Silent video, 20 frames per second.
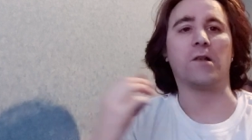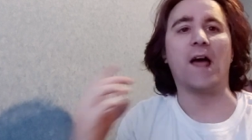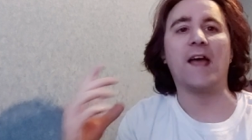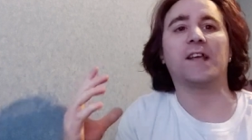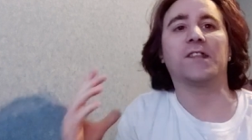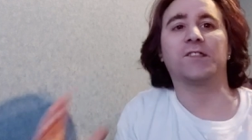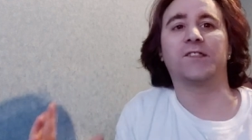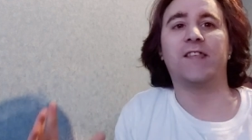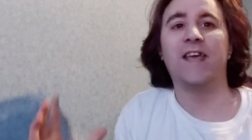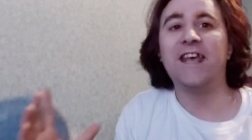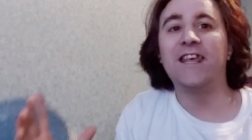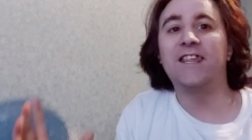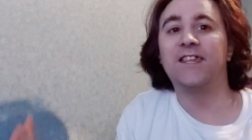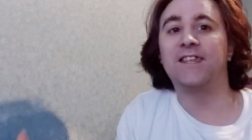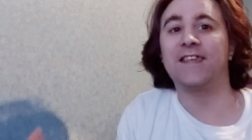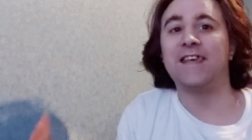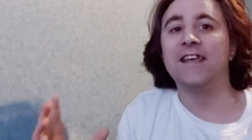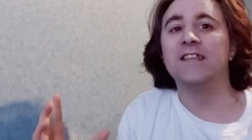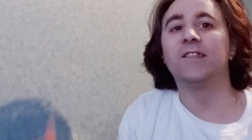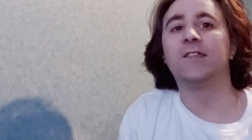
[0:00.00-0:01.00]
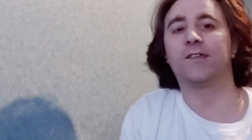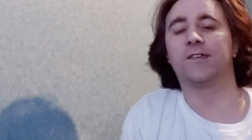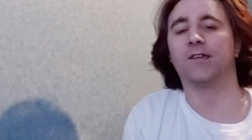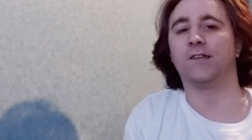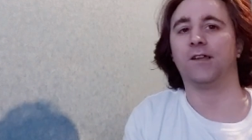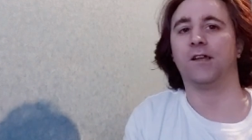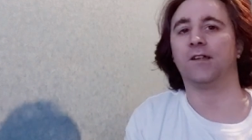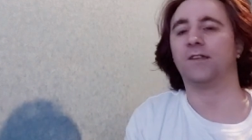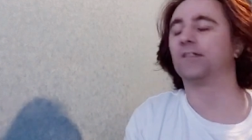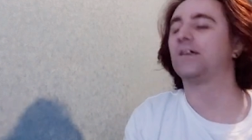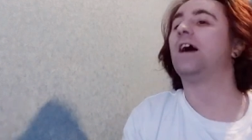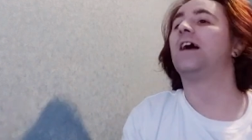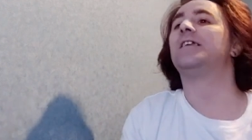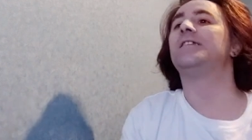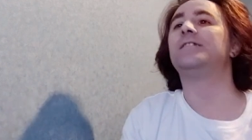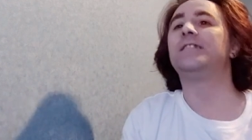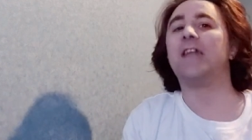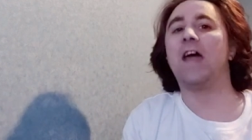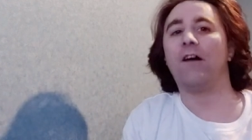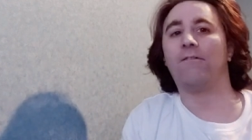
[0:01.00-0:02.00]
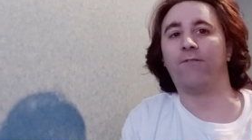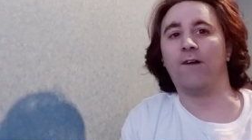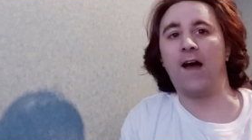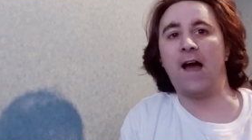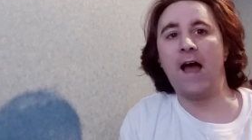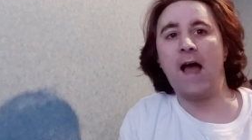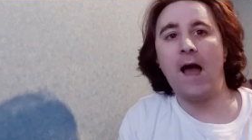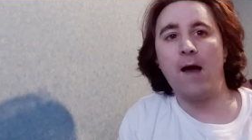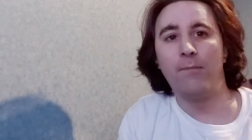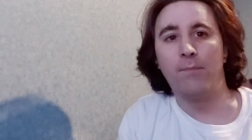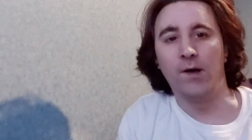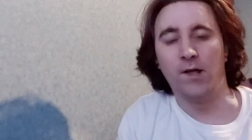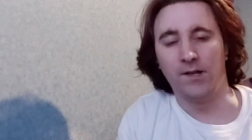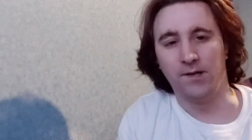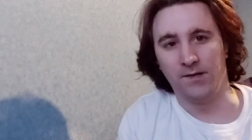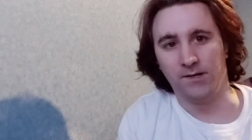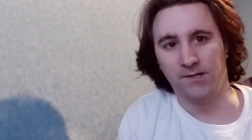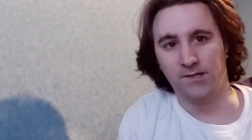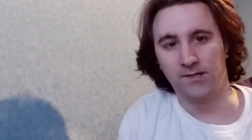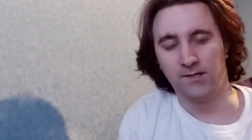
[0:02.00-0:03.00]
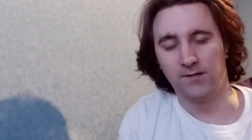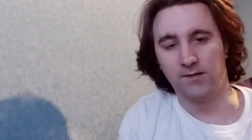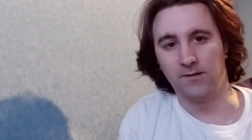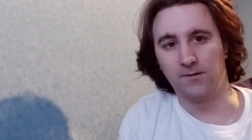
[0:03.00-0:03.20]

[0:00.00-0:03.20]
like this incident never happened.